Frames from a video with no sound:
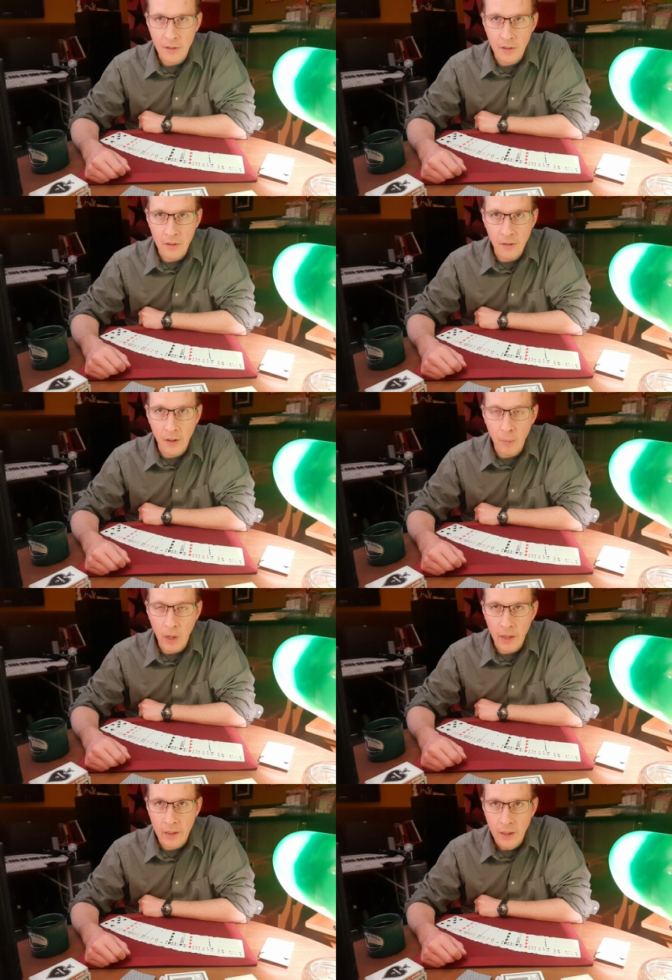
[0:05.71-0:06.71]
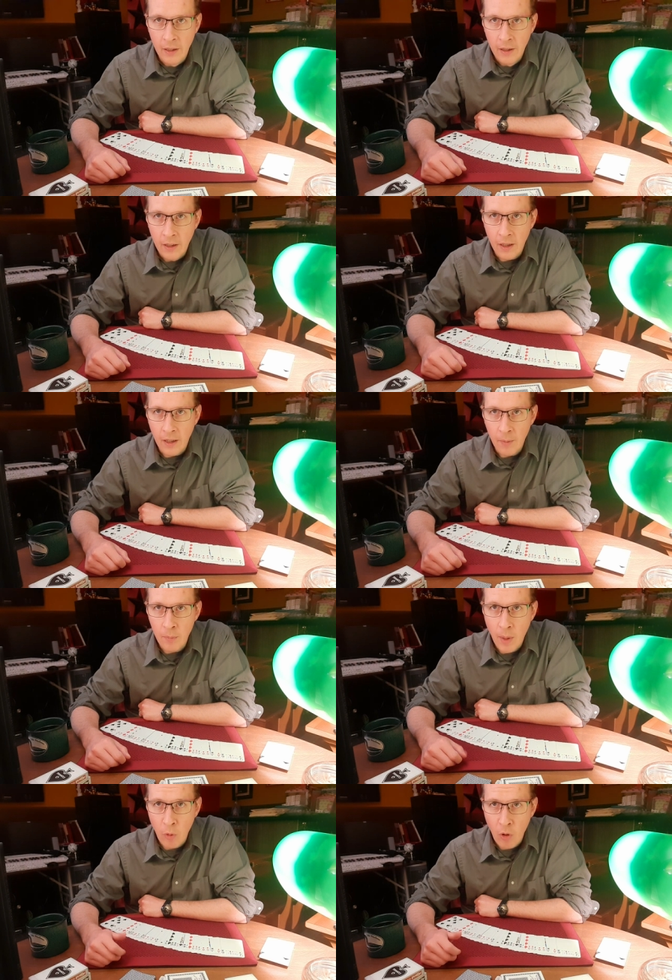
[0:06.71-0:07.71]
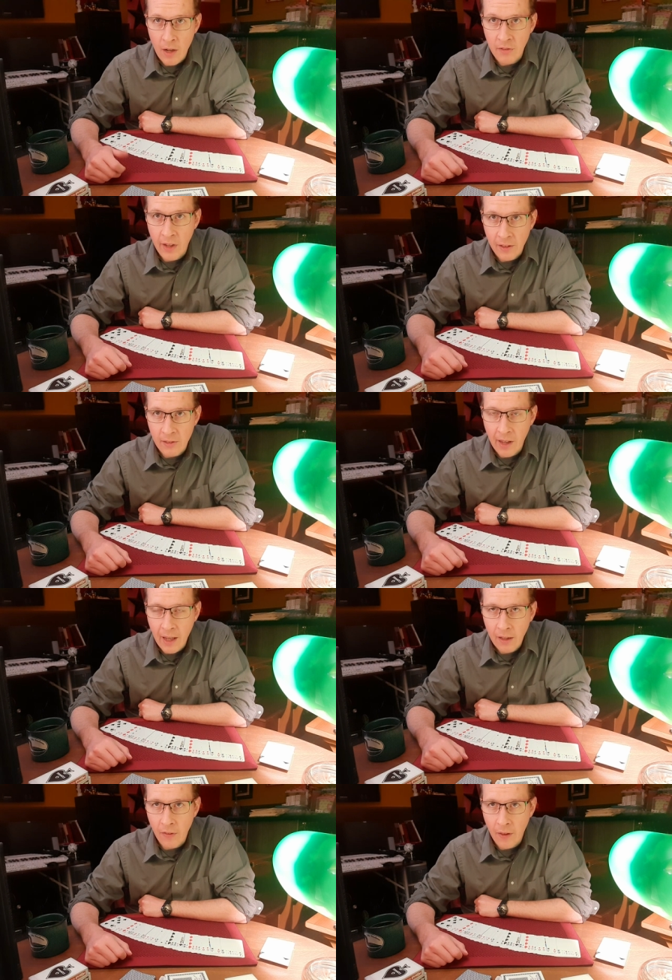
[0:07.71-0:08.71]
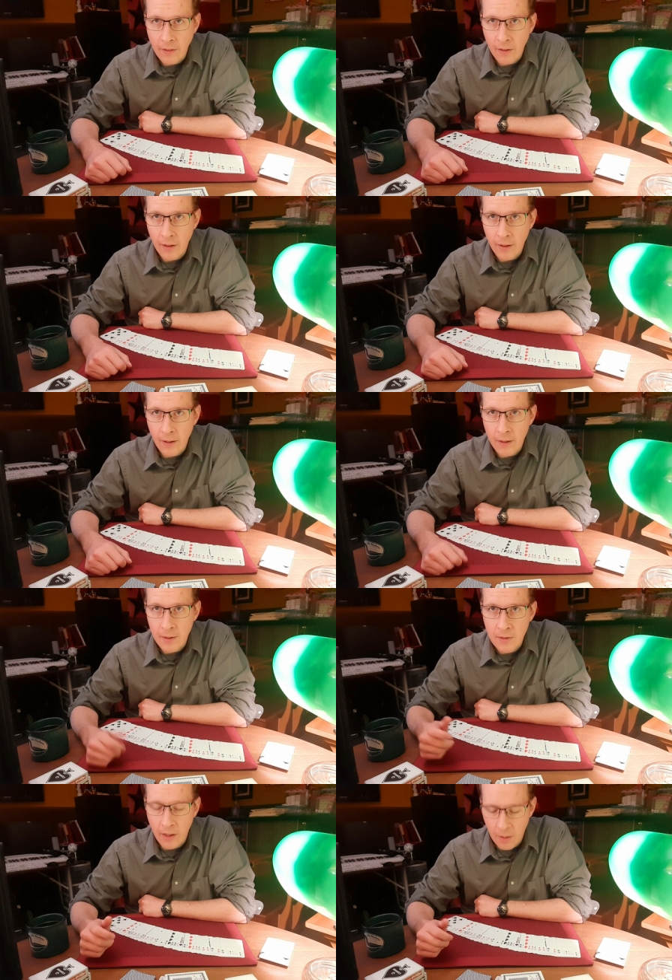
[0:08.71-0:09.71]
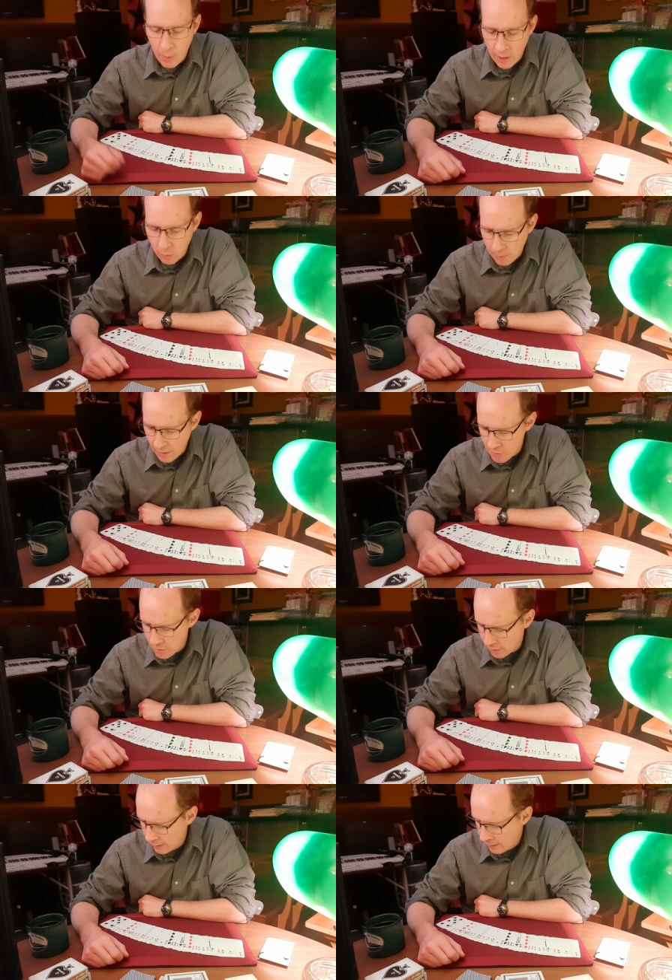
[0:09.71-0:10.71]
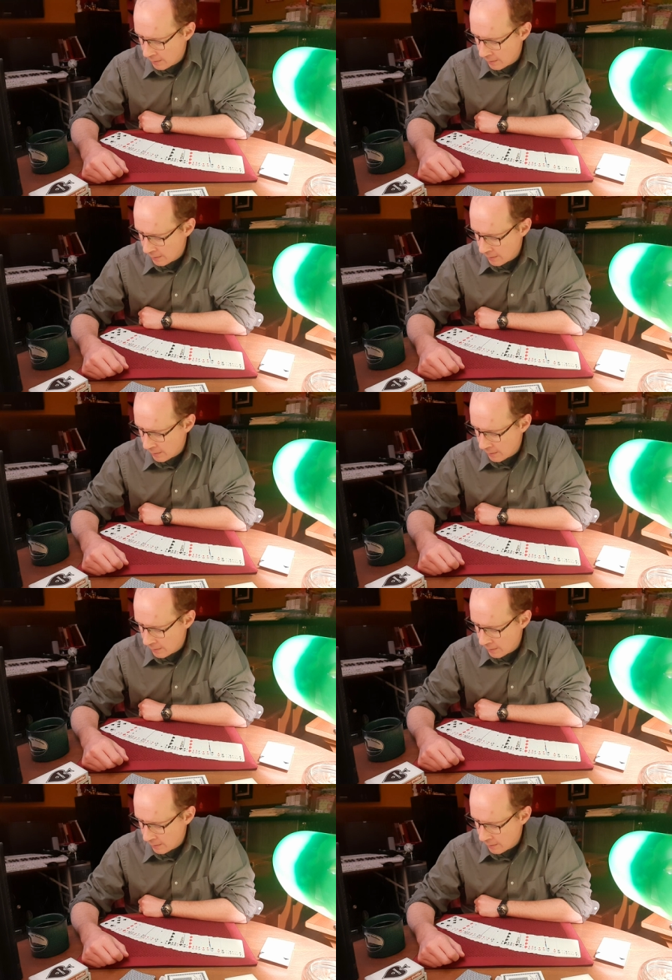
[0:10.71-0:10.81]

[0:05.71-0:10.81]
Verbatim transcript: This is uh, my uh, memorized deck stack that uh, I sell at Penguin Magic.